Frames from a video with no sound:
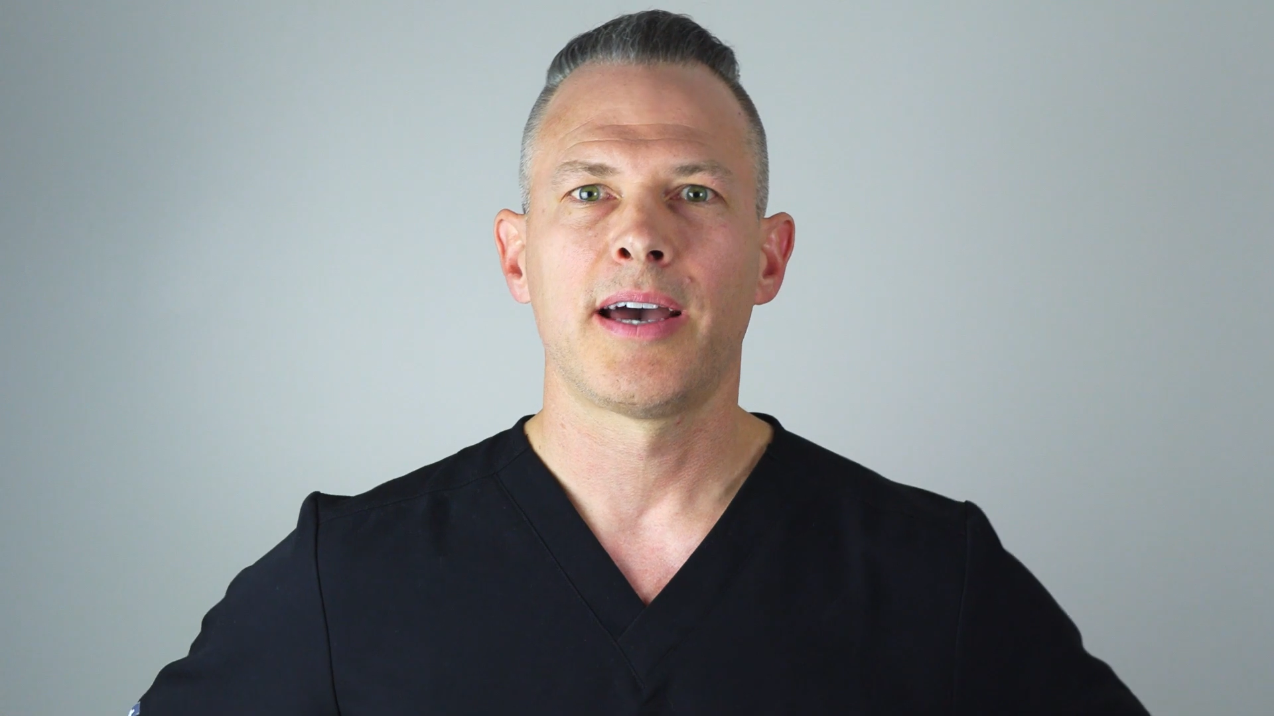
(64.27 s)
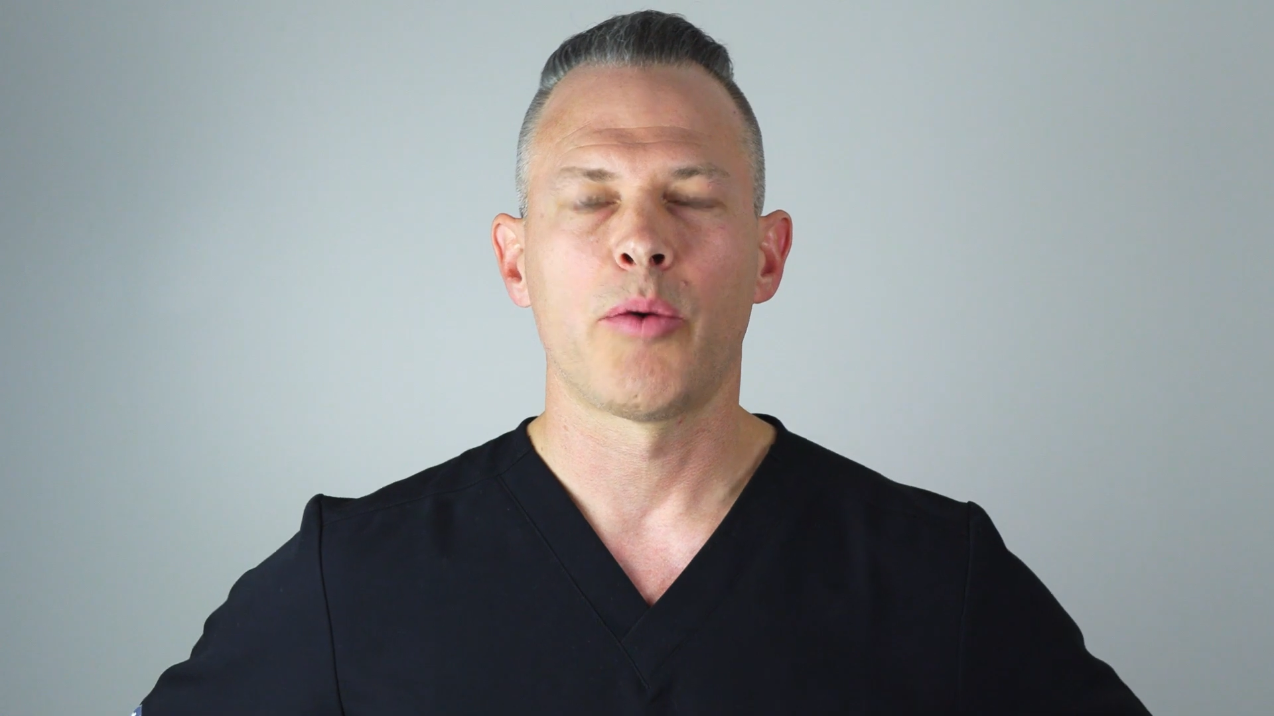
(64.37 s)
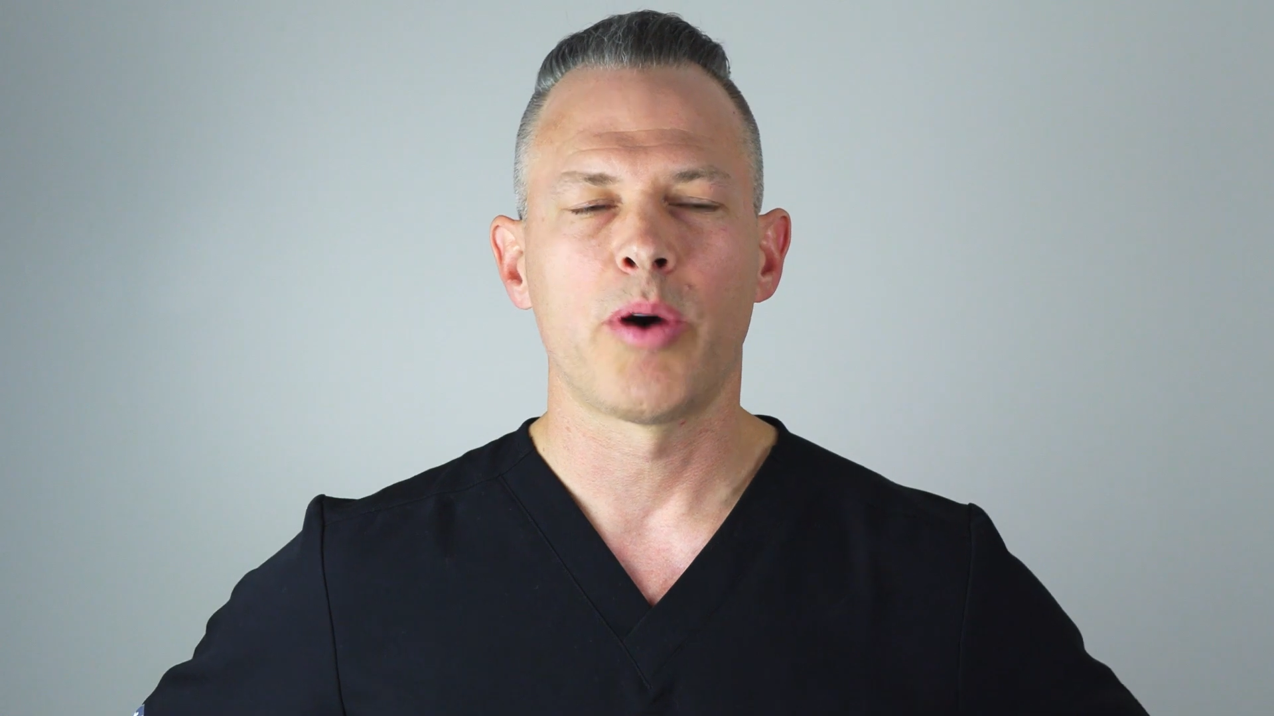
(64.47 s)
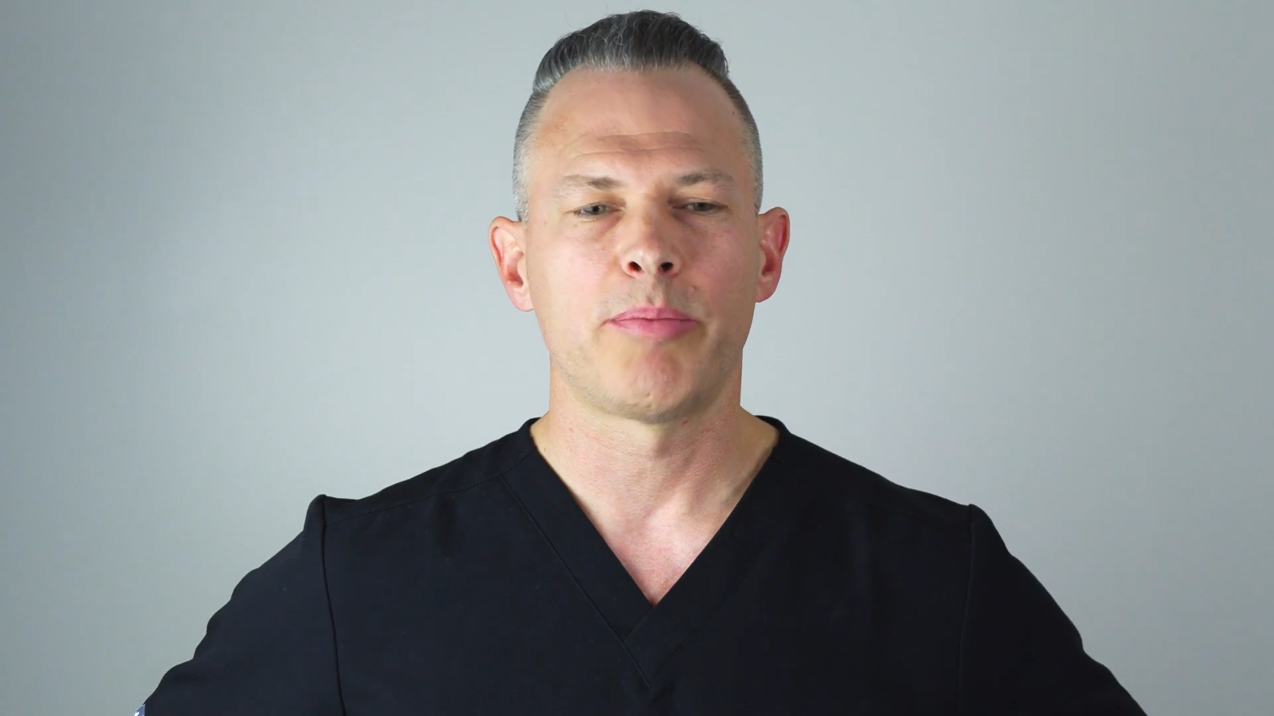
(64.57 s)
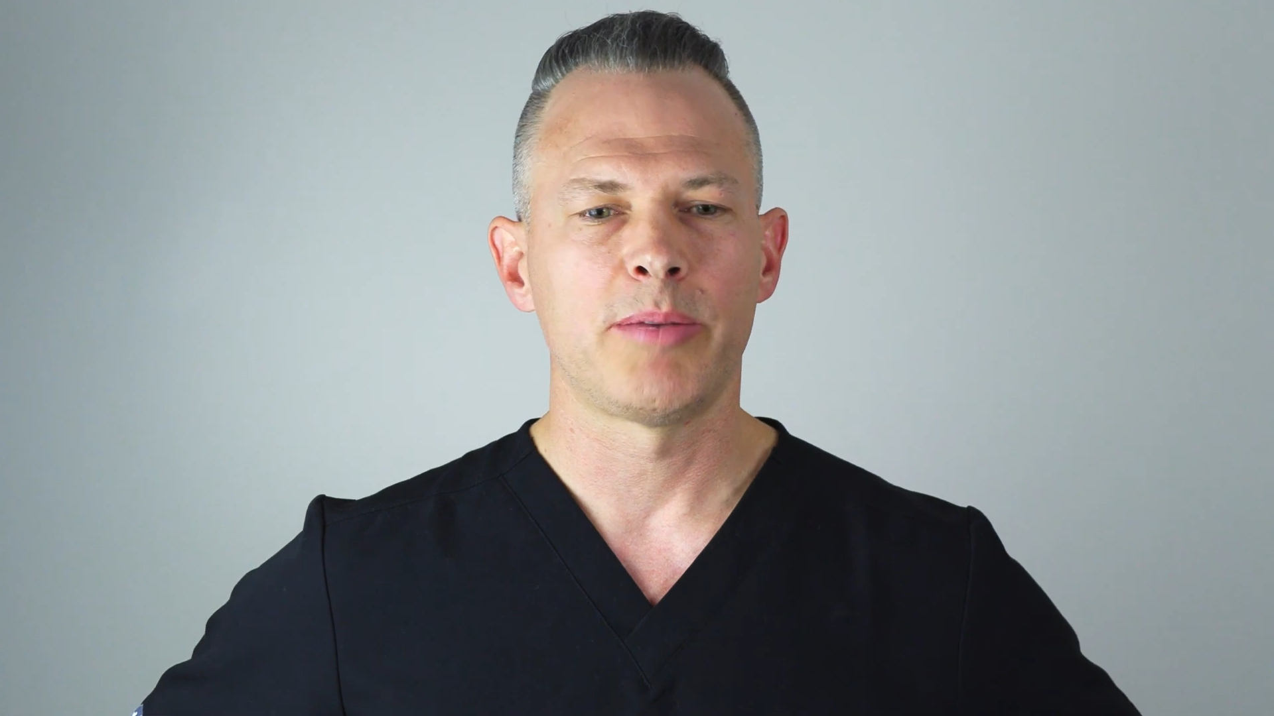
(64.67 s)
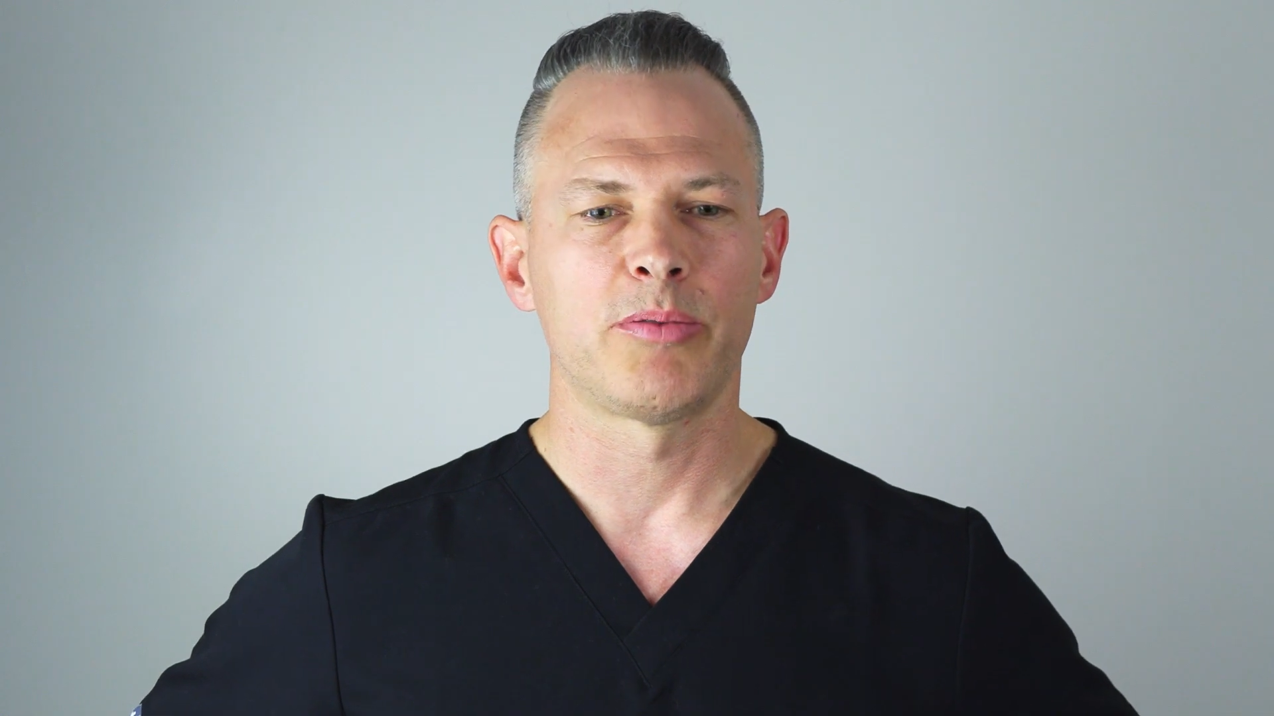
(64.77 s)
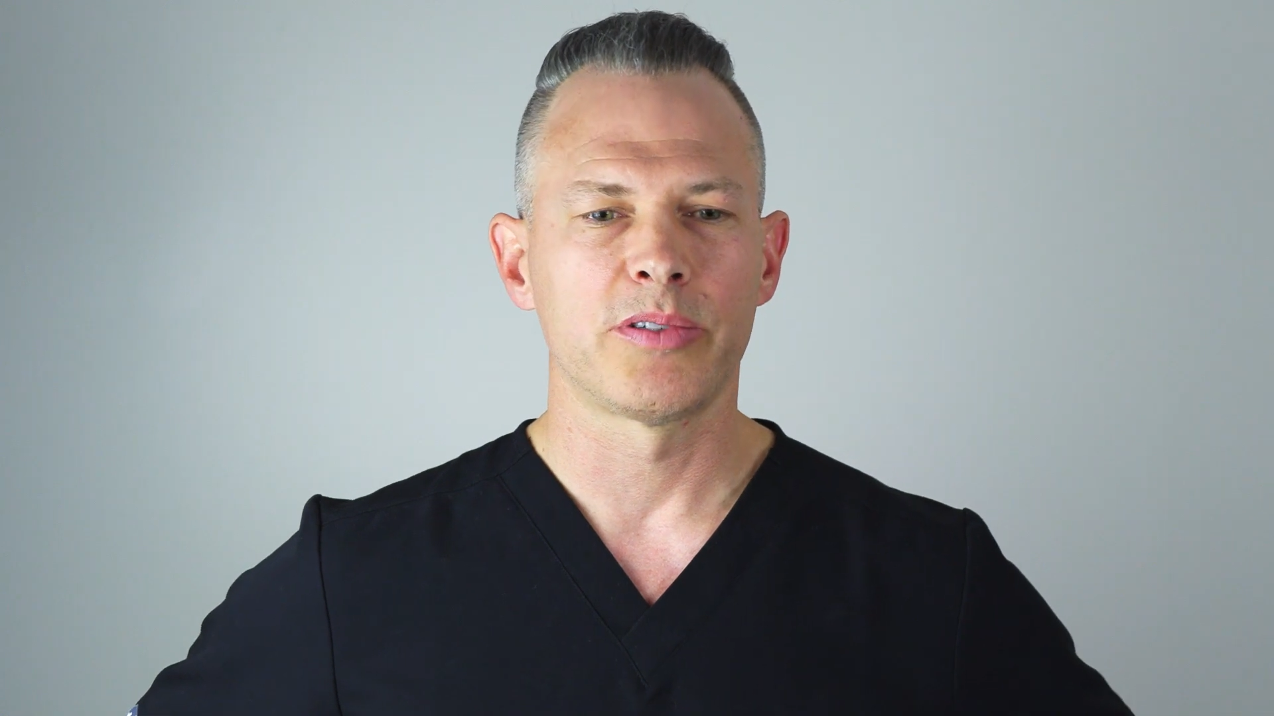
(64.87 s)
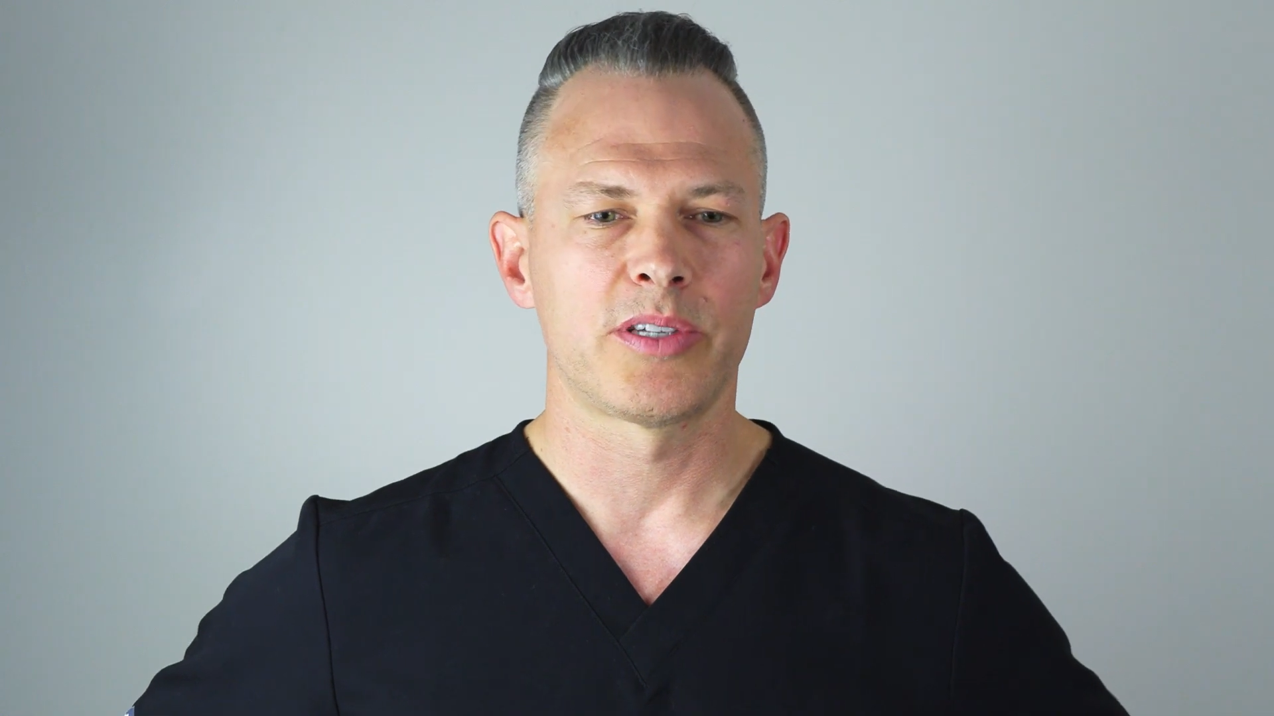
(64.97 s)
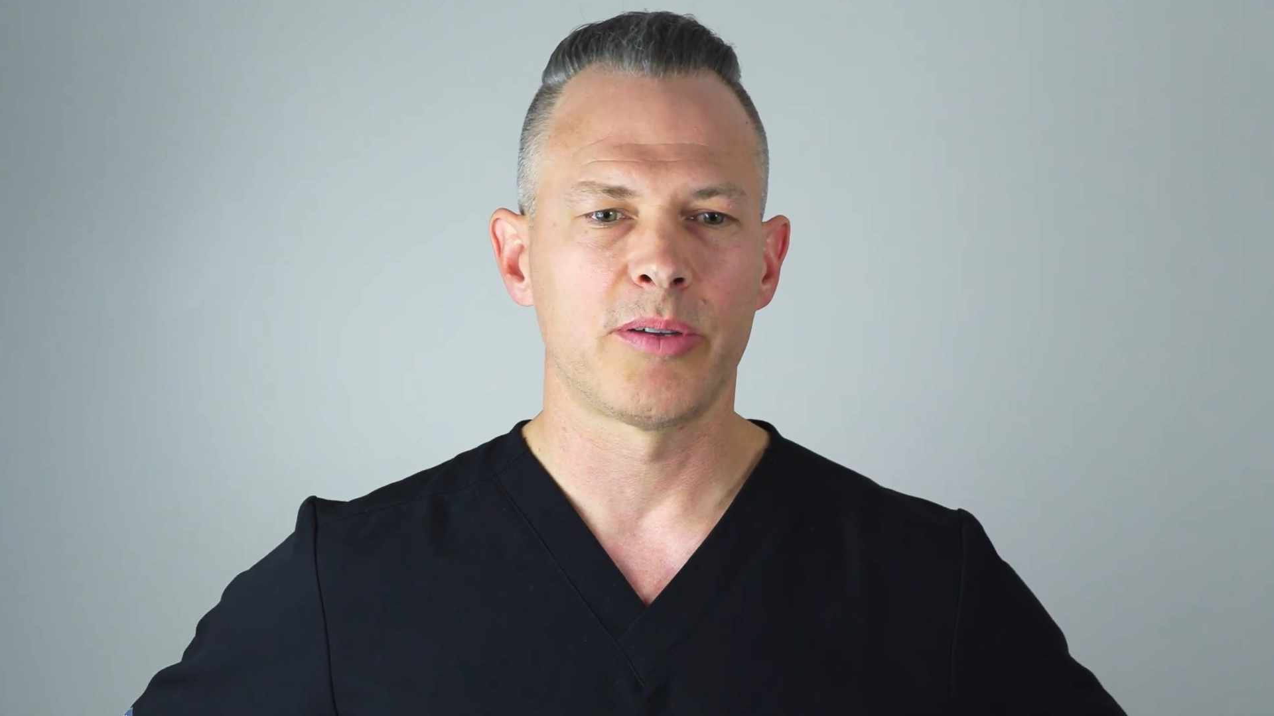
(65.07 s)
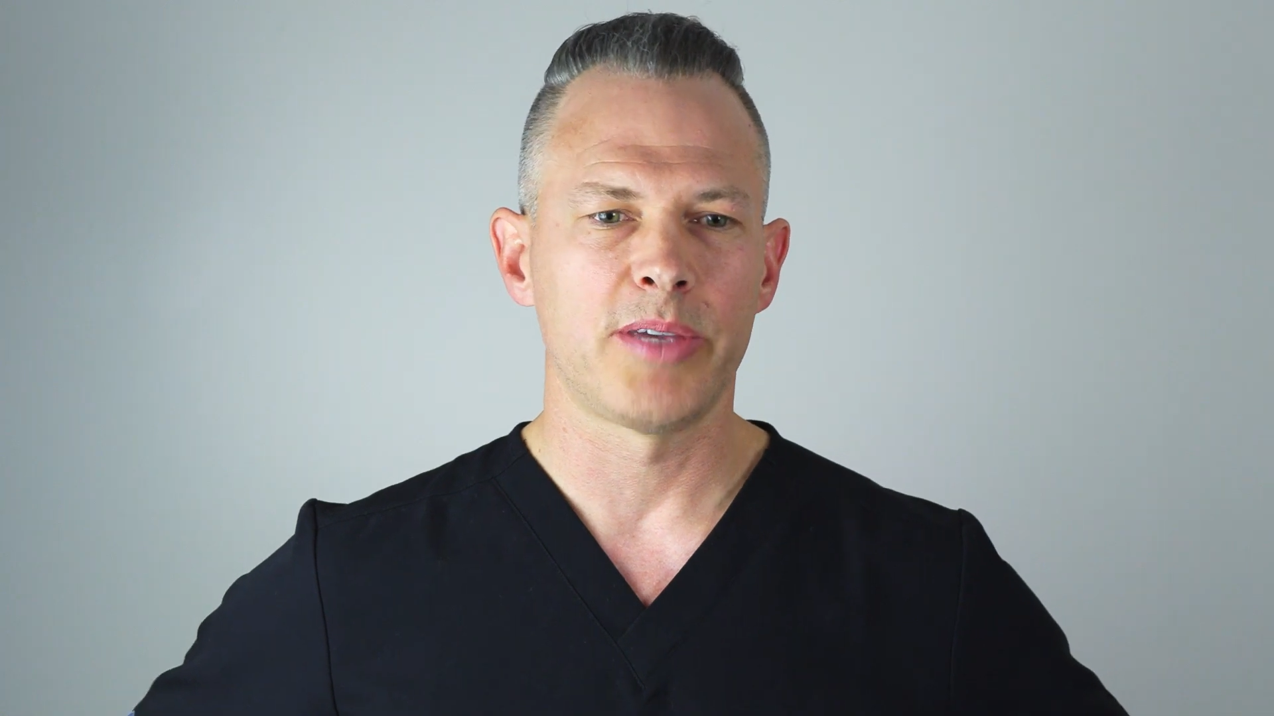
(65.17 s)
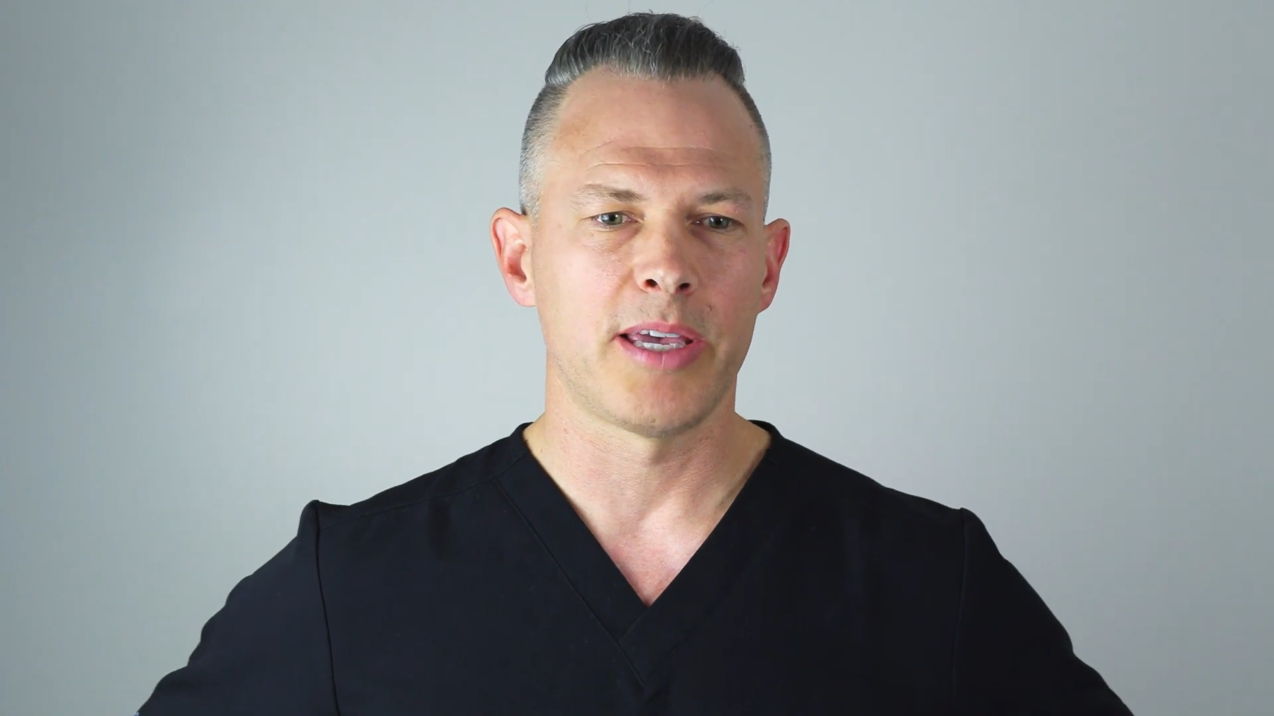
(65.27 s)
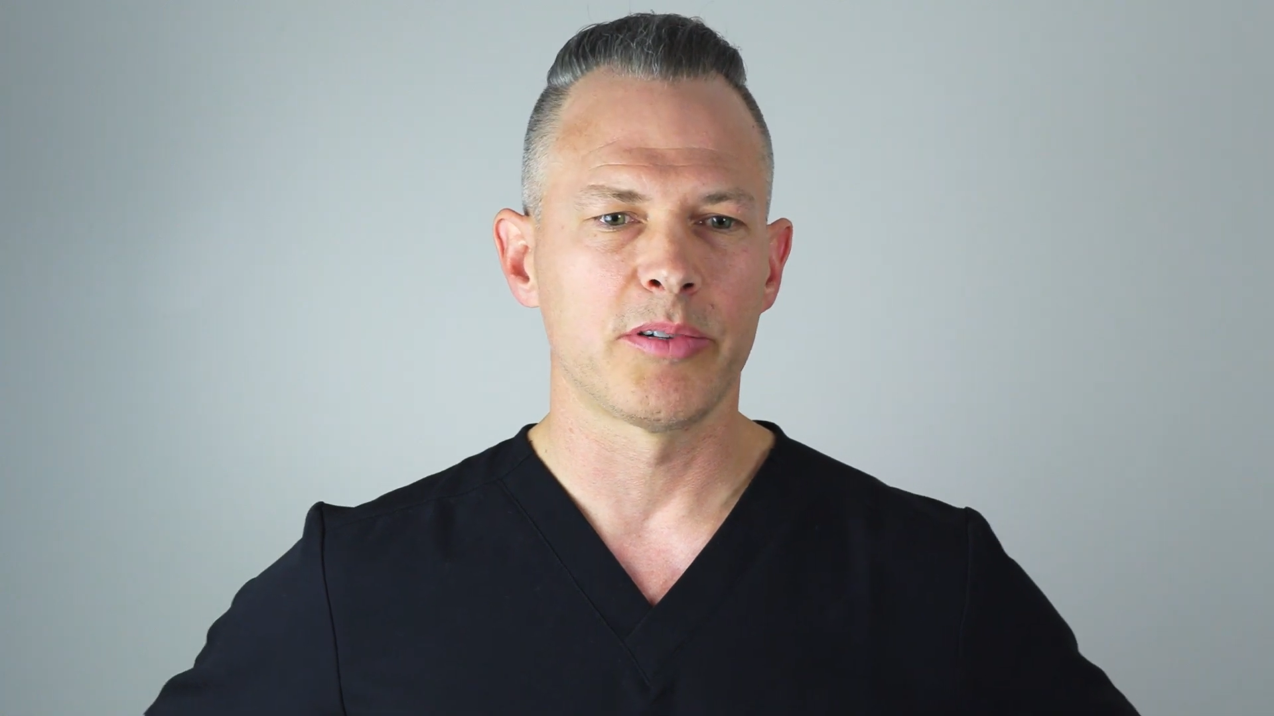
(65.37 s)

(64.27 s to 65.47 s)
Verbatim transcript: I want people to be